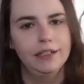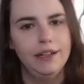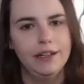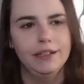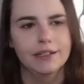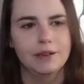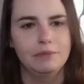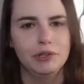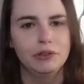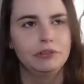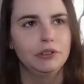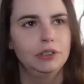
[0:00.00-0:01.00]
He is a
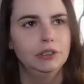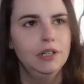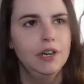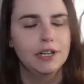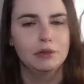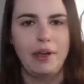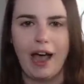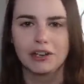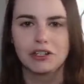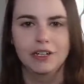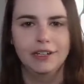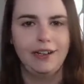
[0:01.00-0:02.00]
beautiful,
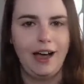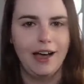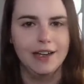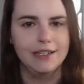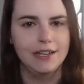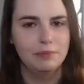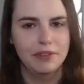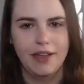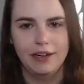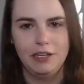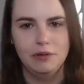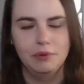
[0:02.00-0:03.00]
compassionate, kind,
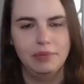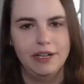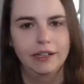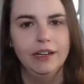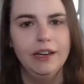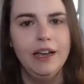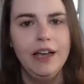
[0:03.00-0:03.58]
empathetic human being